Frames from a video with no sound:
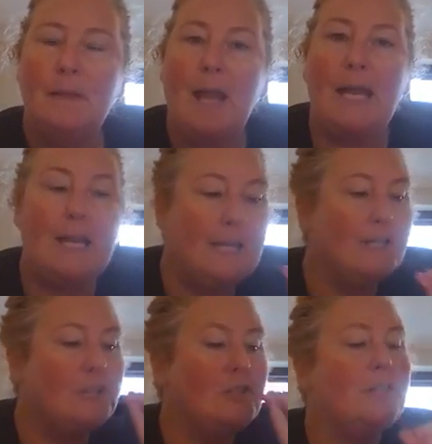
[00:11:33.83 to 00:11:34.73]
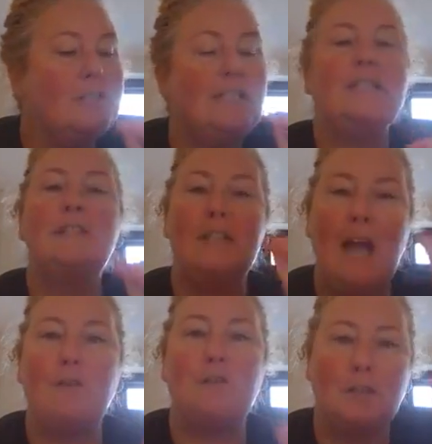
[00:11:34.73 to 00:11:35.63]
And he just needs to
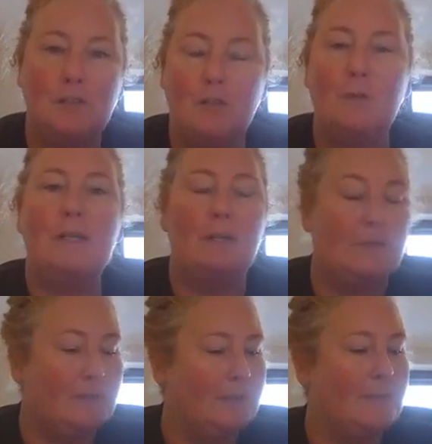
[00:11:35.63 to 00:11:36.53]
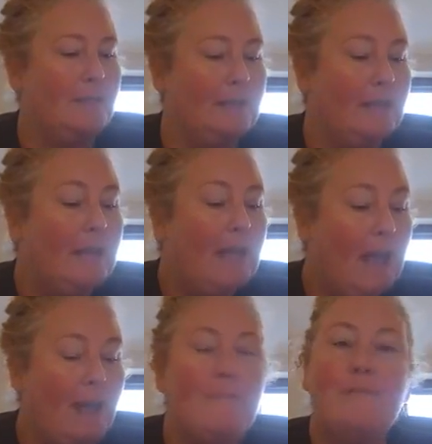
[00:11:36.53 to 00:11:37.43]
now just do it consistently
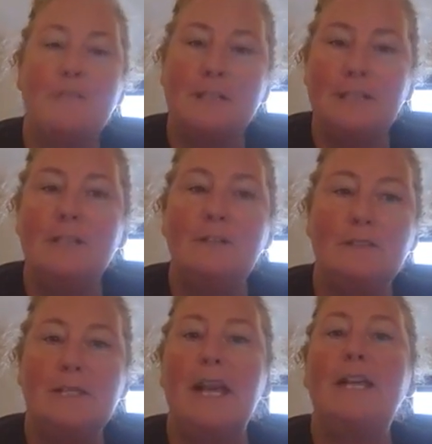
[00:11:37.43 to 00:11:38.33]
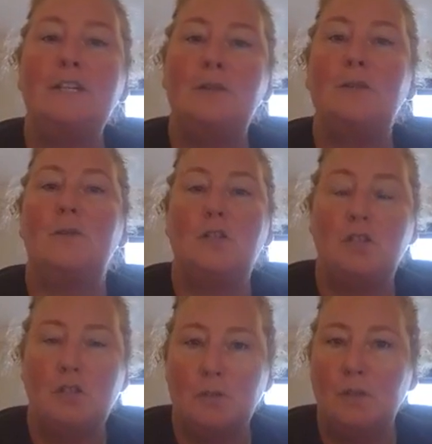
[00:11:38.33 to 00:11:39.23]
every single day. Do
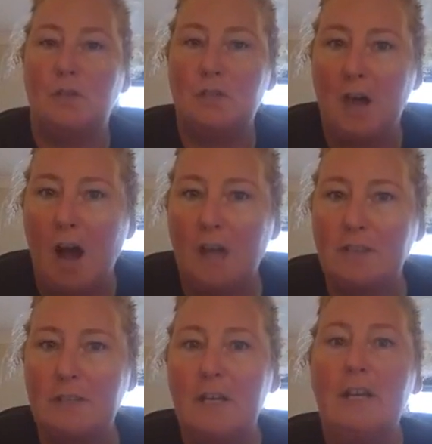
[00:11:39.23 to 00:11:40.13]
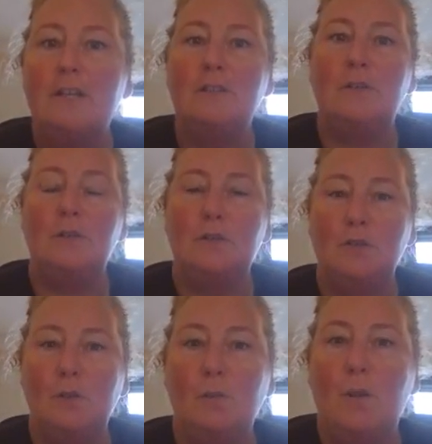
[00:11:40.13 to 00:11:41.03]
the task,
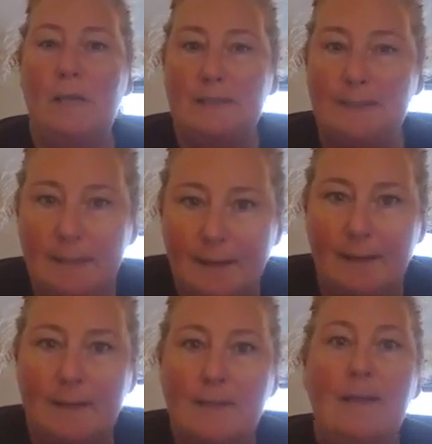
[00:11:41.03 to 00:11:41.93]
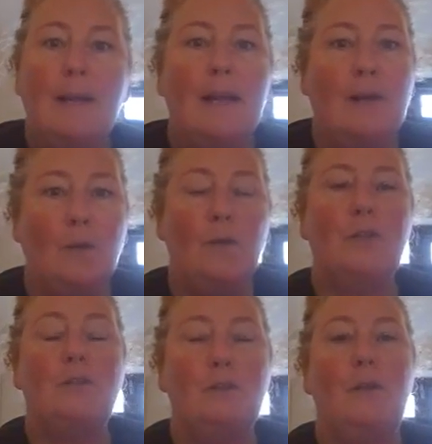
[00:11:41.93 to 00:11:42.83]
do what is needed in order
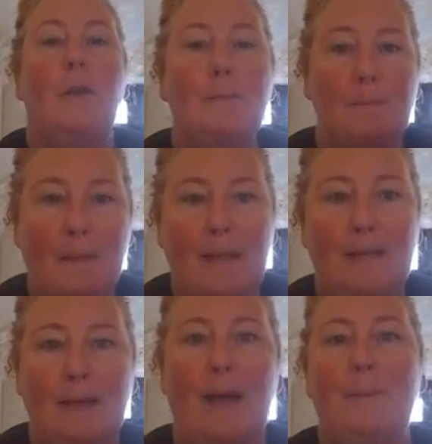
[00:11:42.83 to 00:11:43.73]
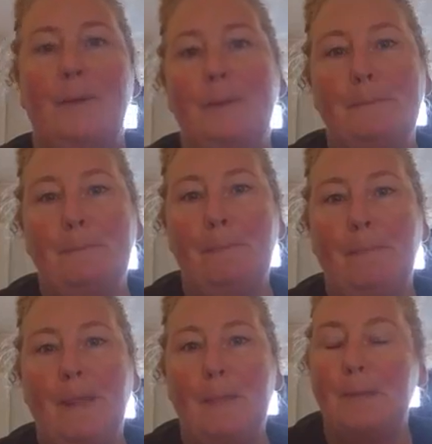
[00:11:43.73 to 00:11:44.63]
to make it happen.
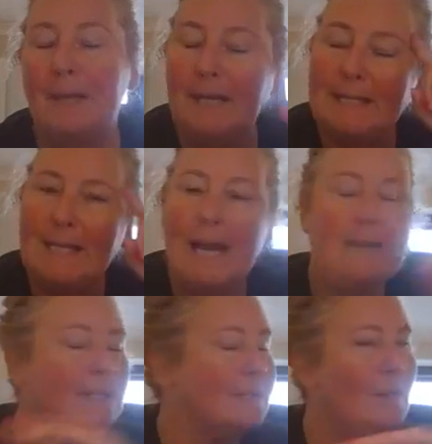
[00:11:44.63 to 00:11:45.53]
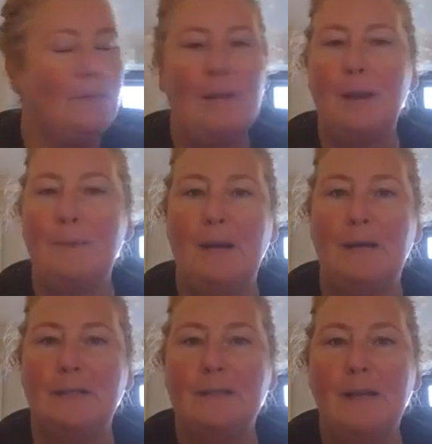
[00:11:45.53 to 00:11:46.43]
But in his head, there's no doubt about
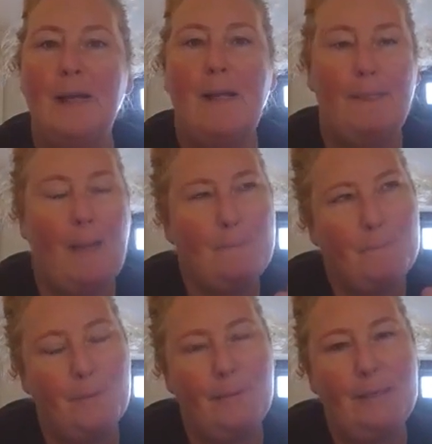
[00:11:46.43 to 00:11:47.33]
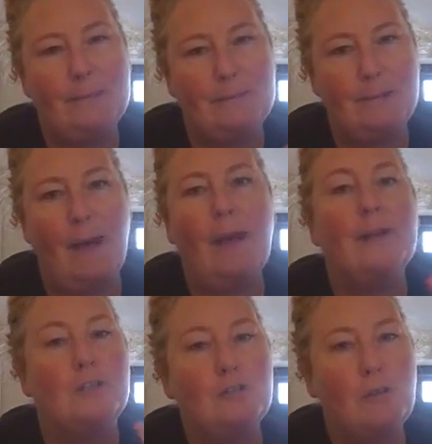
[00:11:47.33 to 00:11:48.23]
it. That burning desire
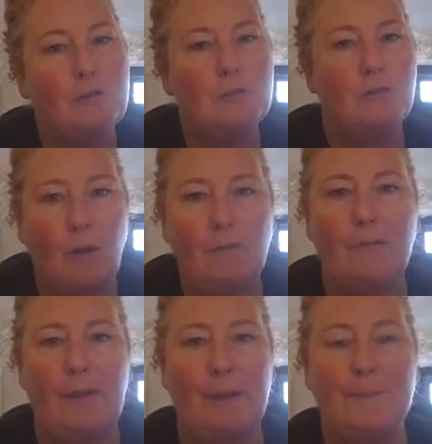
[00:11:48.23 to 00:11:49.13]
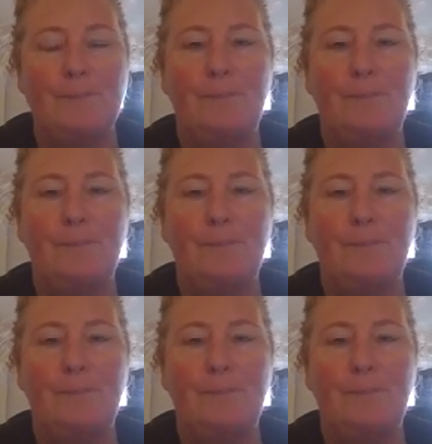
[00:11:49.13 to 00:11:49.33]
is so strong for him.